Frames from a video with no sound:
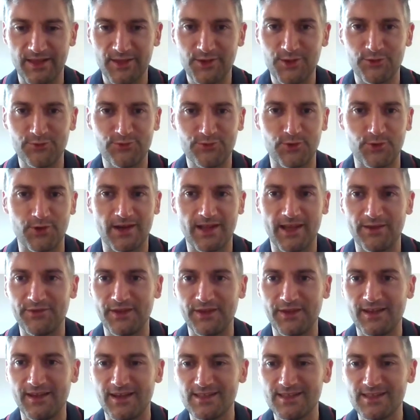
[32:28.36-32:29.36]
Thank you for
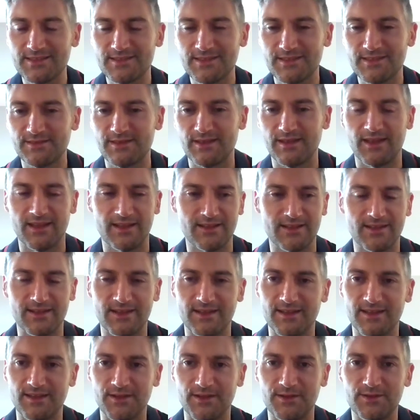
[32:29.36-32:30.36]
having us, and
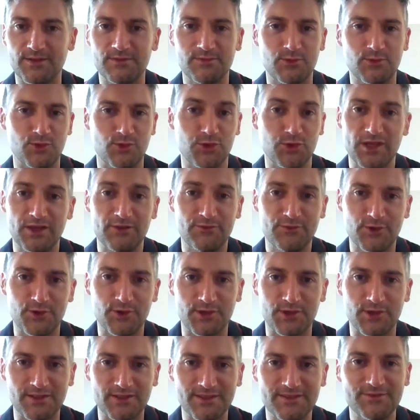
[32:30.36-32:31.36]
looking
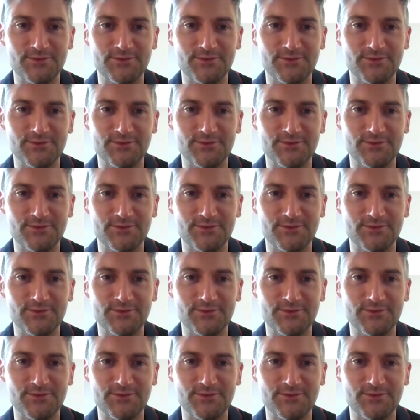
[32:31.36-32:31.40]
forward.